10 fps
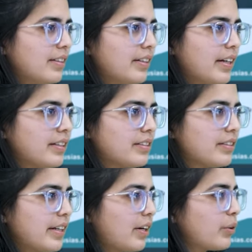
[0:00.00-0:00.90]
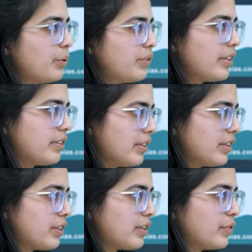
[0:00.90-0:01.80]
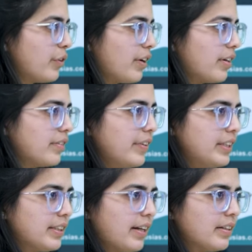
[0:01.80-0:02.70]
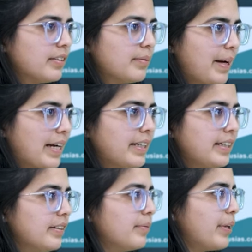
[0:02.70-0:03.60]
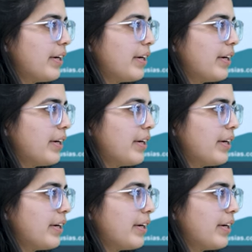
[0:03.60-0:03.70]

There are good returns for wheat and paddy,